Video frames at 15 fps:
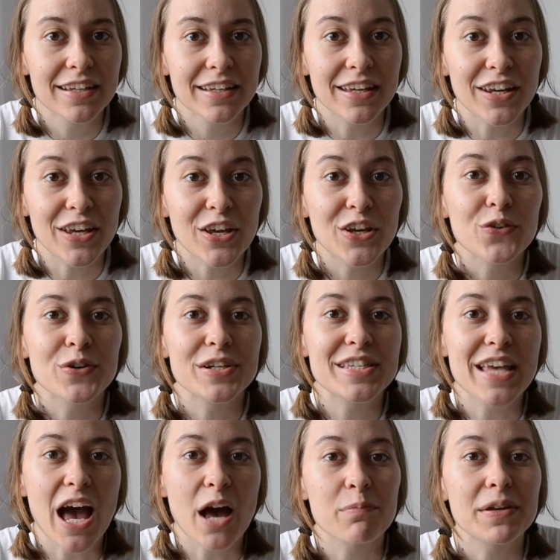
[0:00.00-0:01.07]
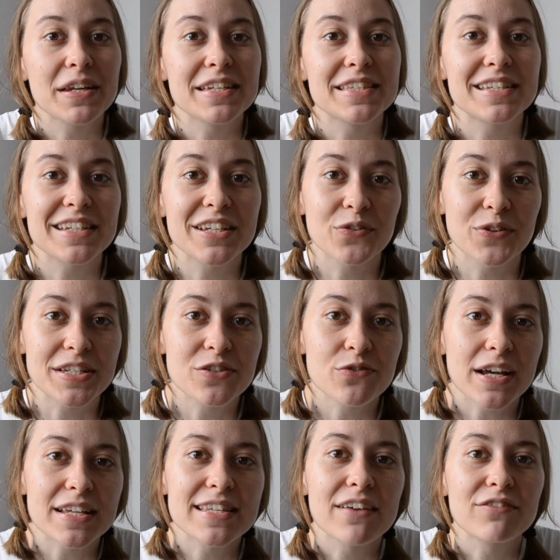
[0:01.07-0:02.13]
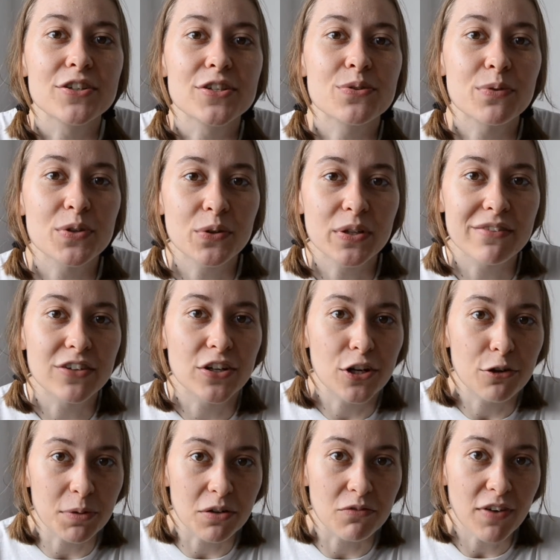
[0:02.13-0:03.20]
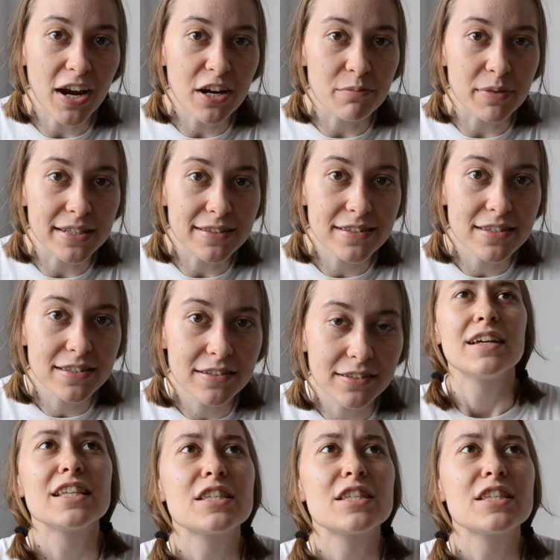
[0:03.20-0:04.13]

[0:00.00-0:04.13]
can increase happiness and decrease stress levels when you live in urban environments.